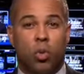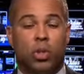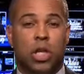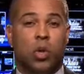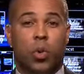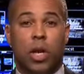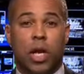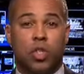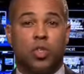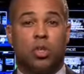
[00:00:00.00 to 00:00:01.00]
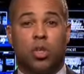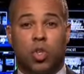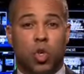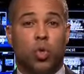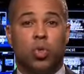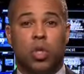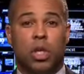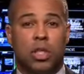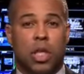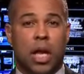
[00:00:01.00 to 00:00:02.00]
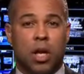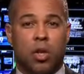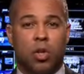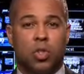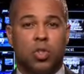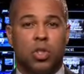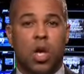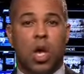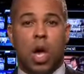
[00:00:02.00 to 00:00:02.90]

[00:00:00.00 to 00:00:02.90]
Was anyone injured due to these lane closures?